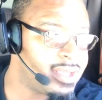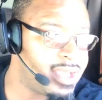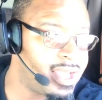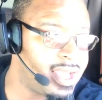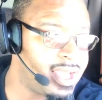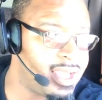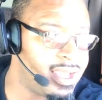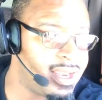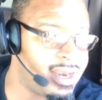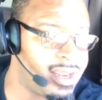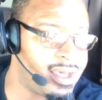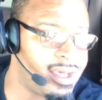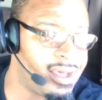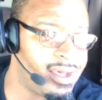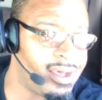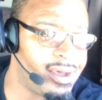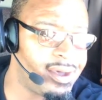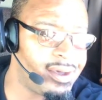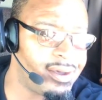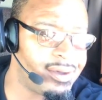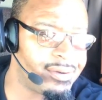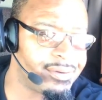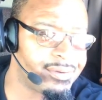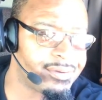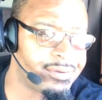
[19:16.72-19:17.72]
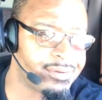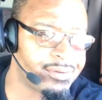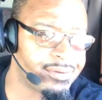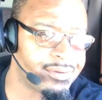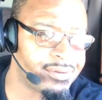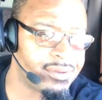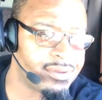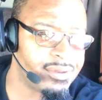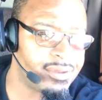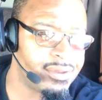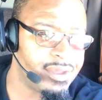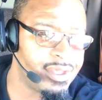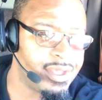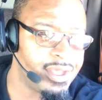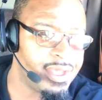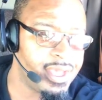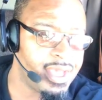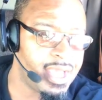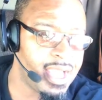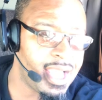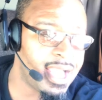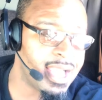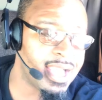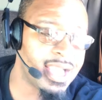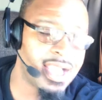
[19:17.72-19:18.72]
And I
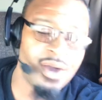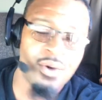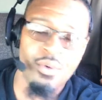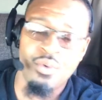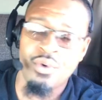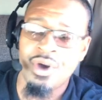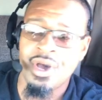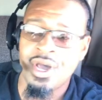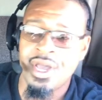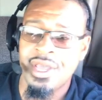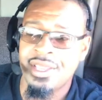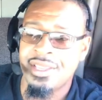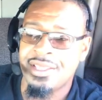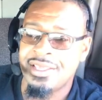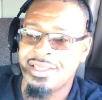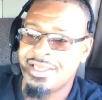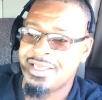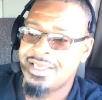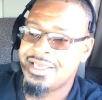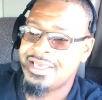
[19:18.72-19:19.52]
got one.